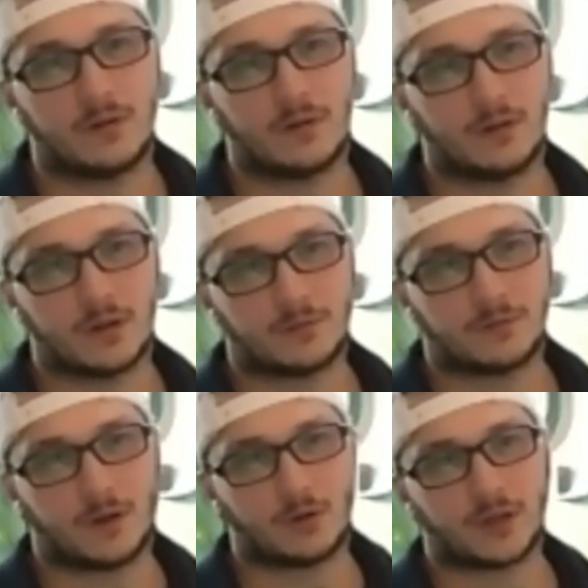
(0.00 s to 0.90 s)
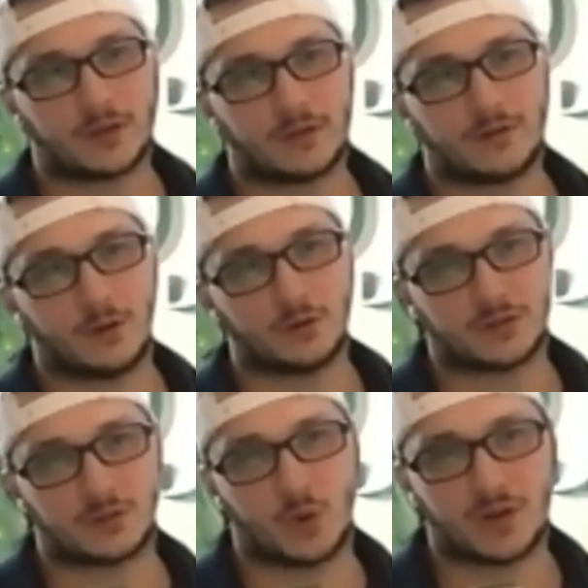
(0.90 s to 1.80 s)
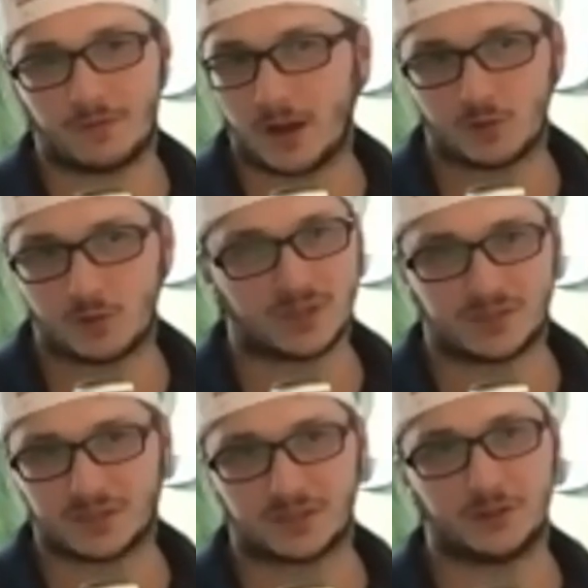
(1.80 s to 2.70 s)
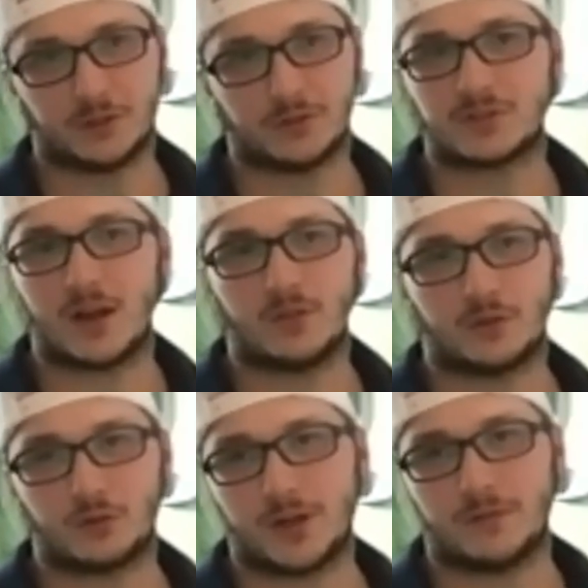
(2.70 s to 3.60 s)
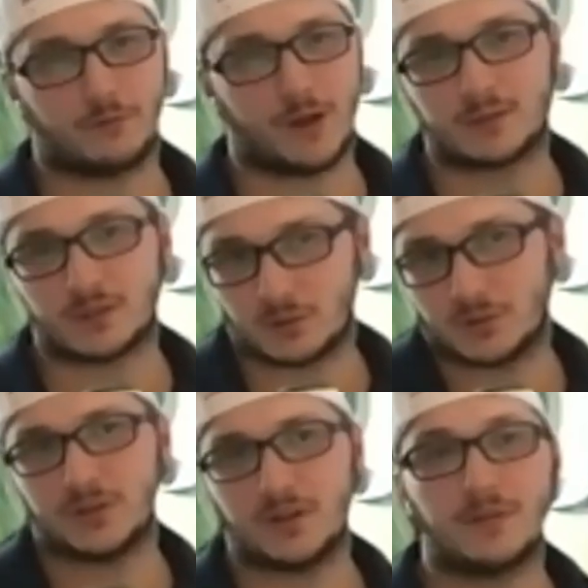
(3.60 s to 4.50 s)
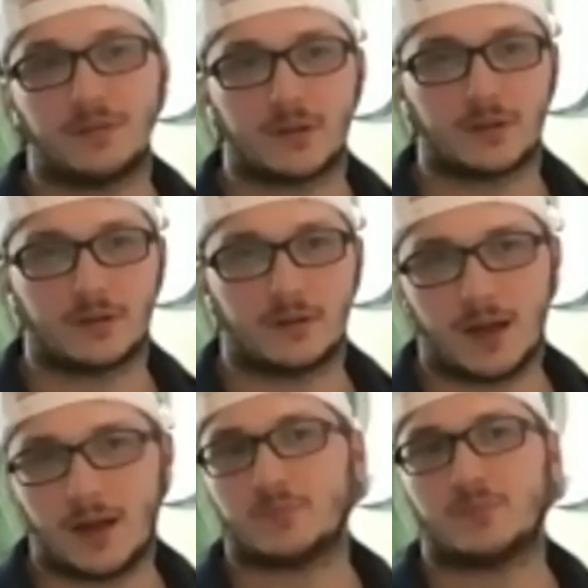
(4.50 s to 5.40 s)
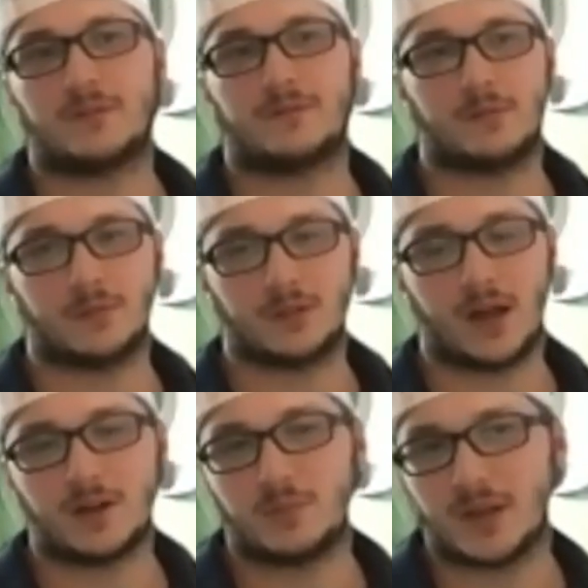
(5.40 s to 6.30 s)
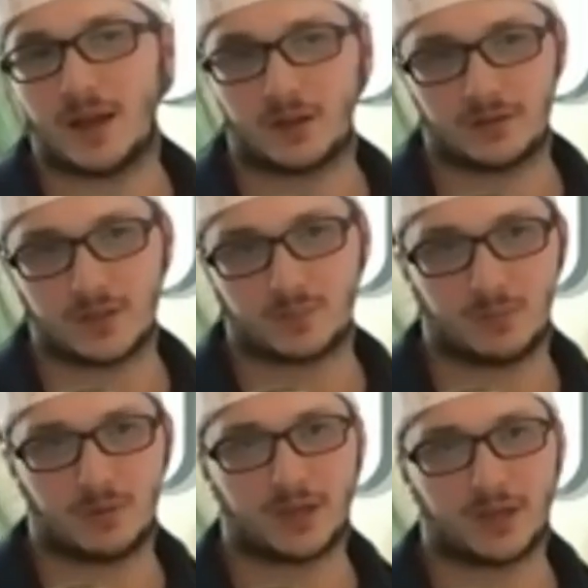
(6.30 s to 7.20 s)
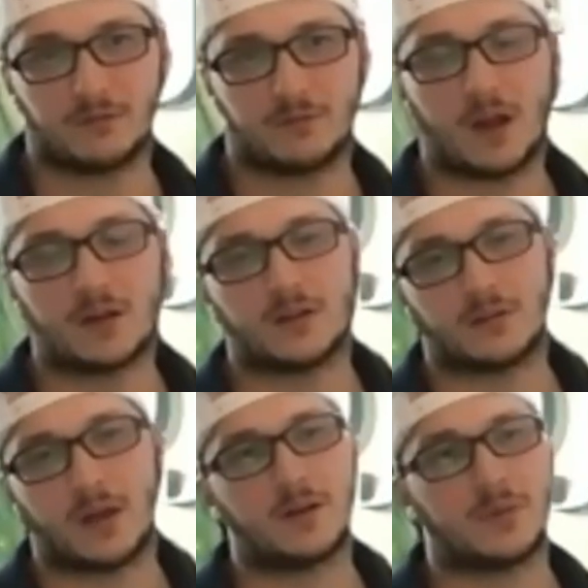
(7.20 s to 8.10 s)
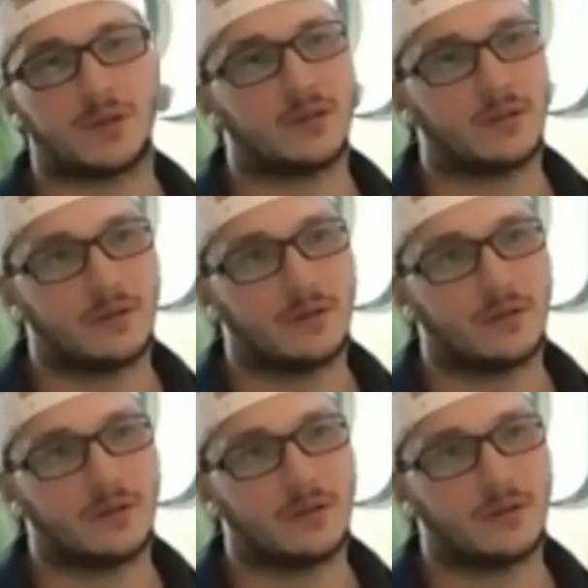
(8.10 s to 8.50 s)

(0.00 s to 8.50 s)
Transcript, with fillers: It felt like, you know, just twenty-five, twenty-six years down the drain for absolutely nothing. How could my family lie to me? How could these people I confided in lie to me?